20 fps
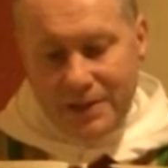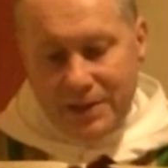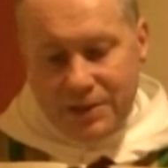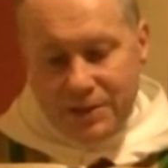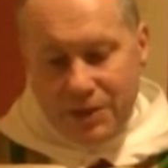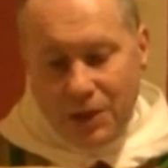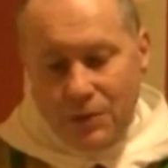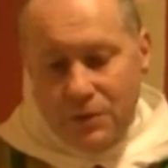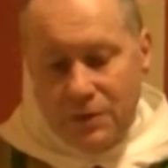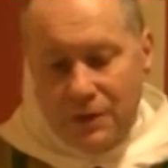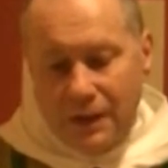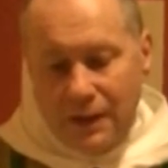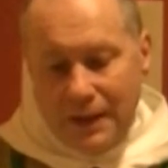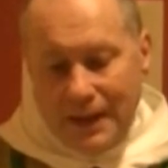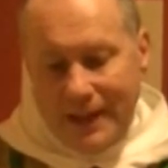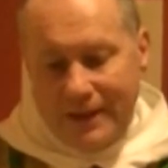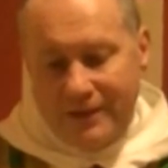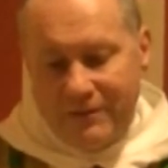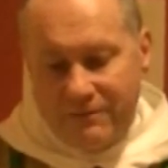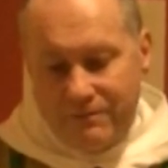a total
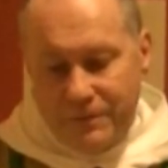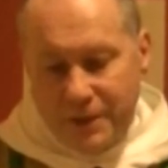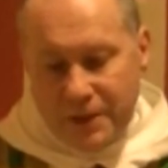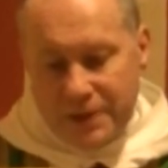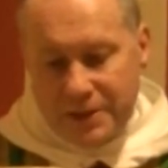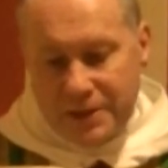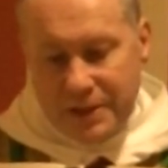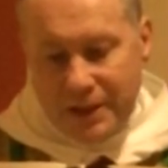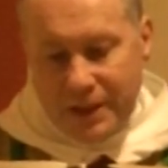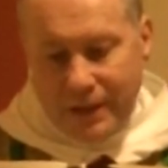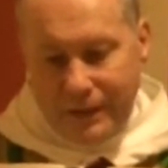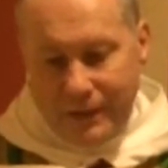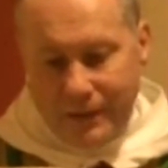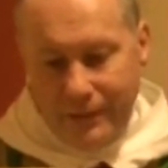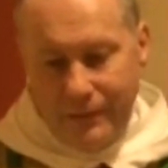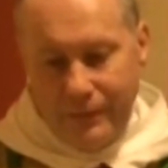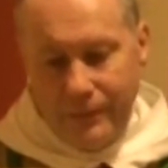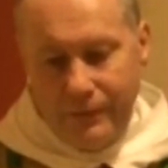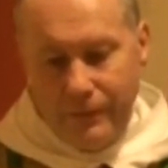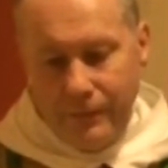lack of mercy.
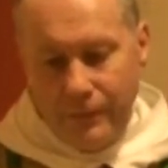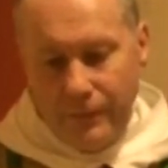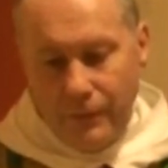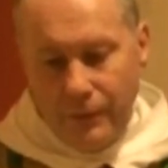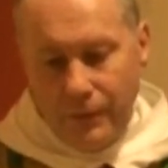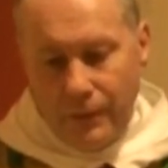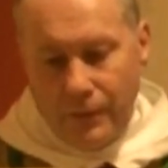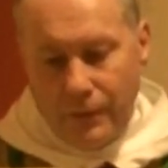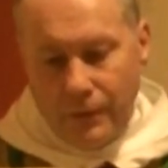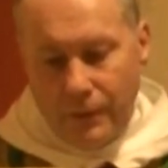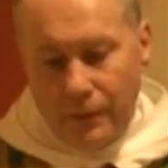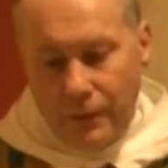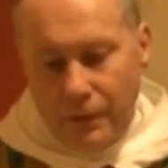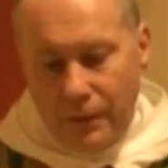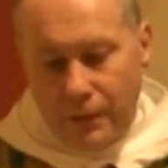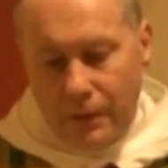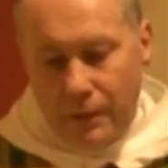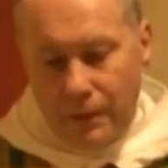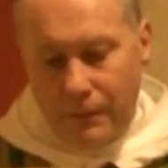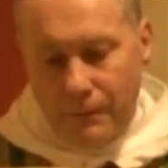
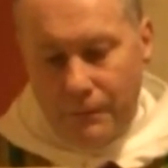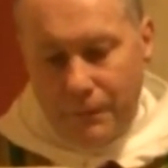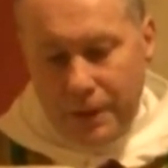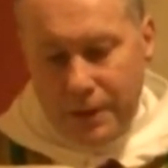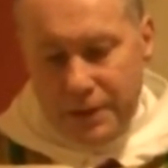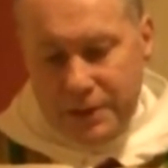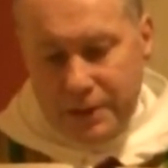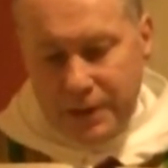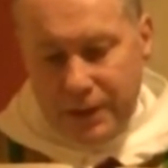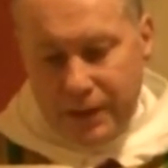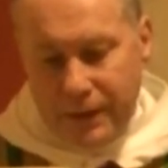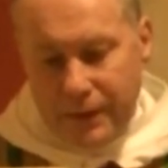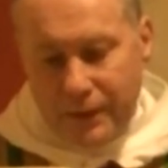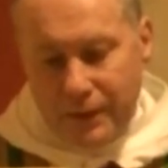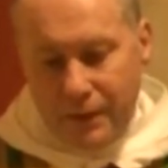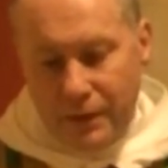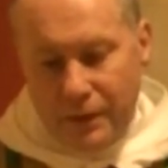Mercy